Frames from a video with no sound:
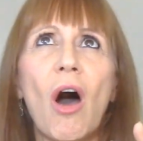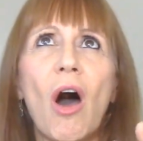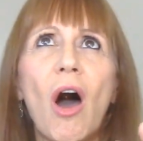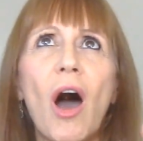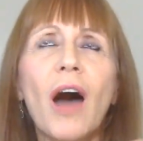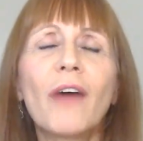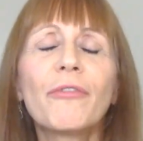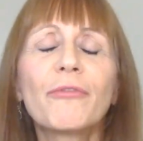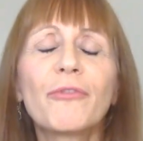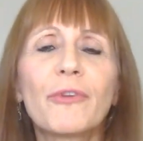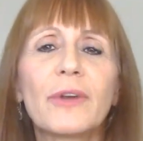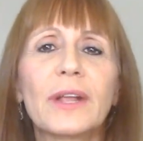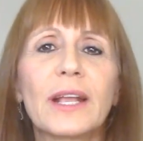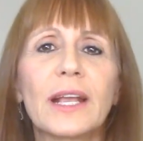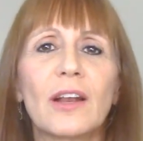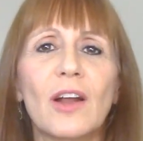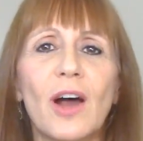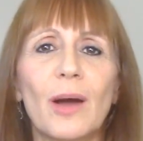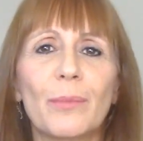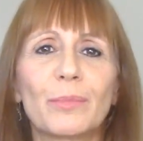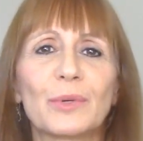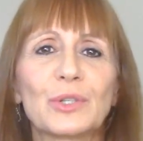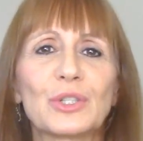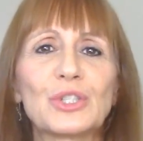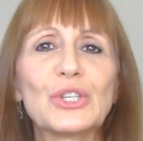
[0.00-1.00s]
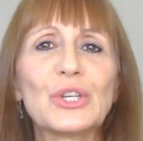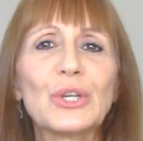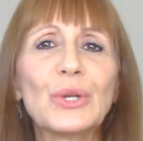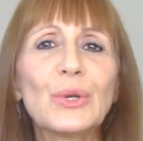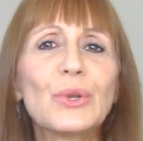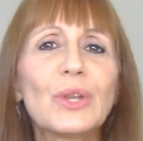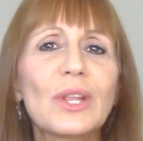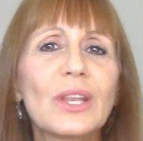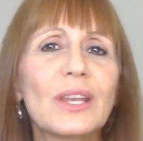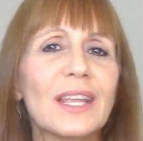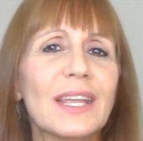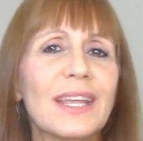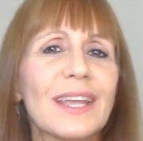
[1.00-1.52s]
offering an
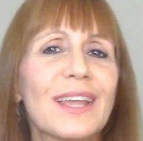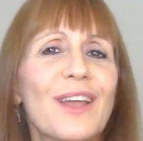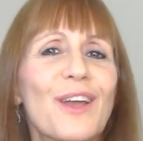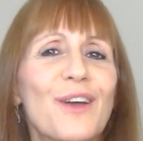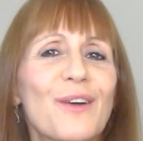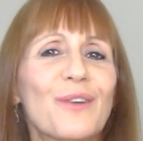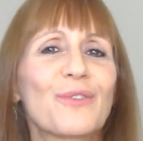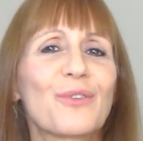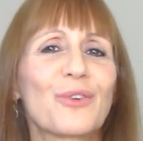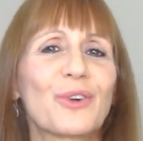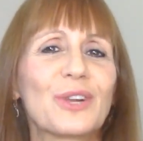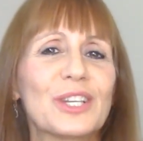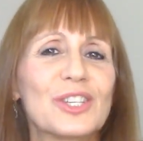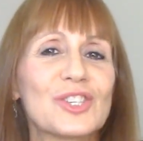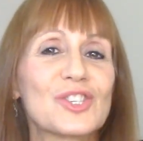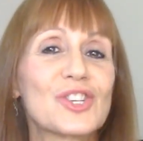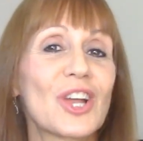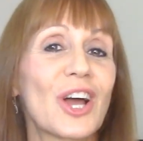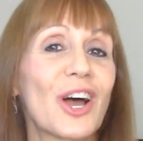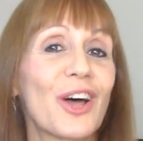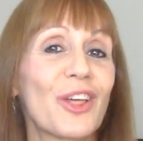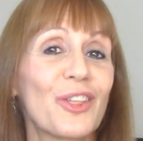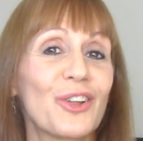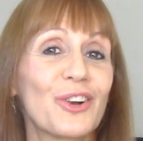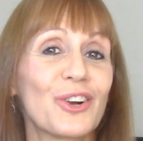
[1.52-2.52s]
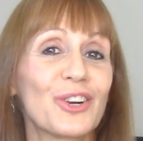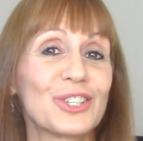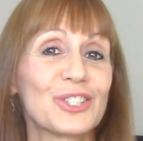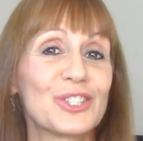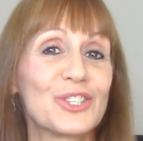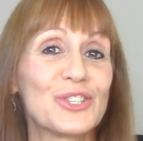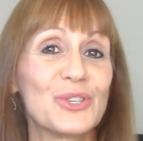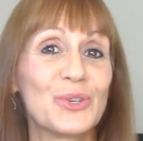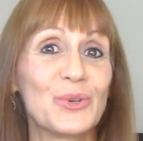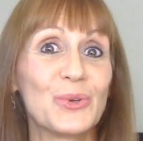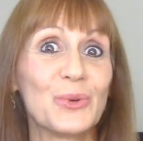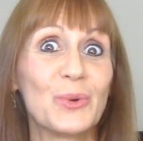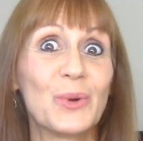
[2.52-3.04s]
opportunity for each other
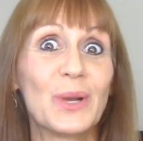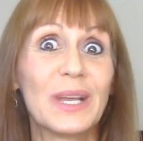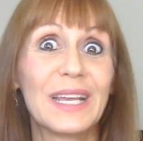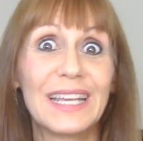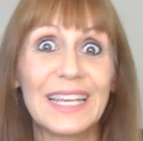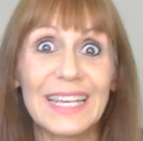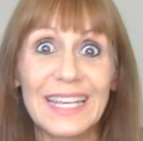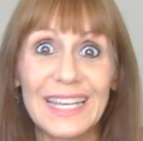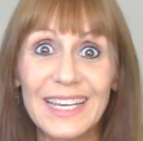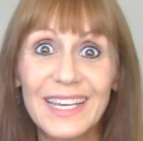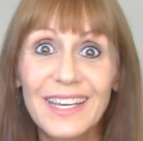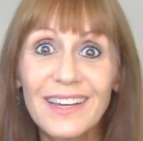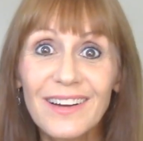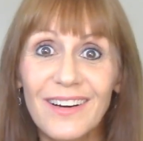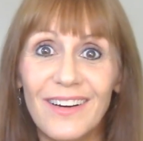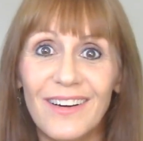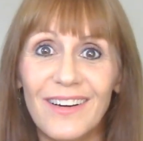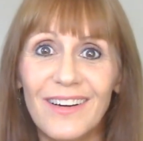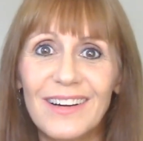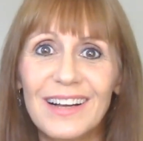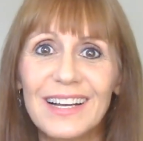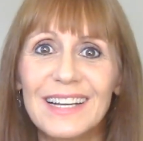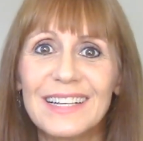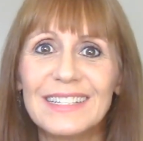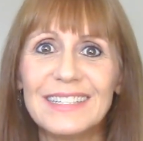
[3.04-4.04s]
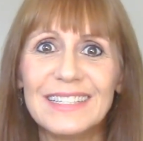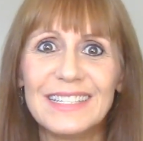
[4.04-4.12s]
to heal